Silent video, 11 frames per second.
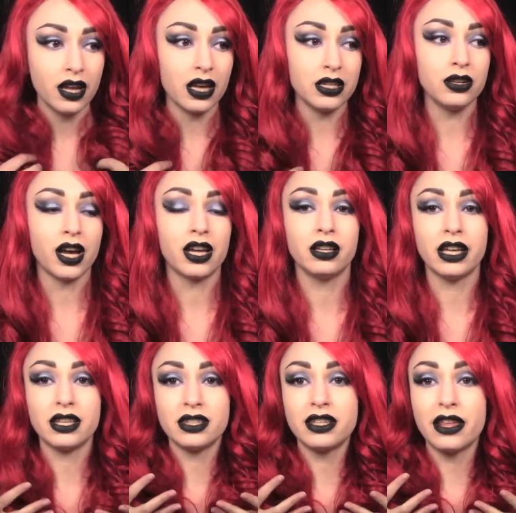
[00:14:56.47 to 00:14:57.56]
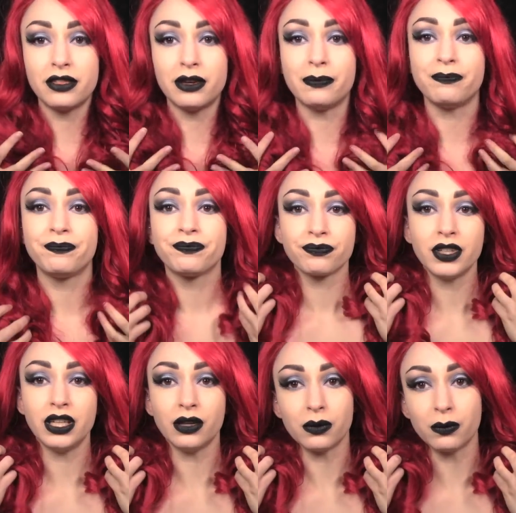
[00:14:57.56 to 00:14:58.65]
and you kind of like set them,
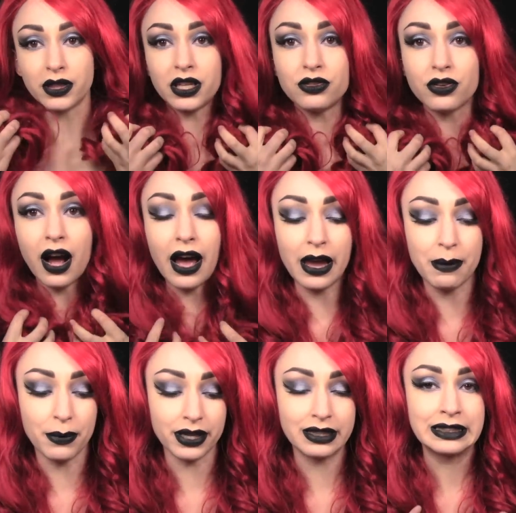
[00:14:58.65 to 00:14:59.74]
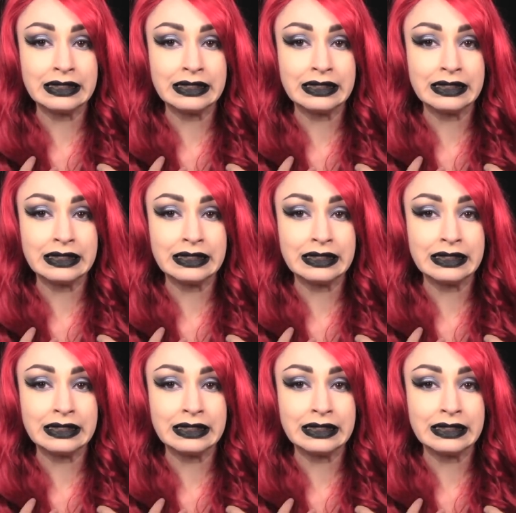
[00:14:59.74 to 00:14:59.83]
you know, when they dry, but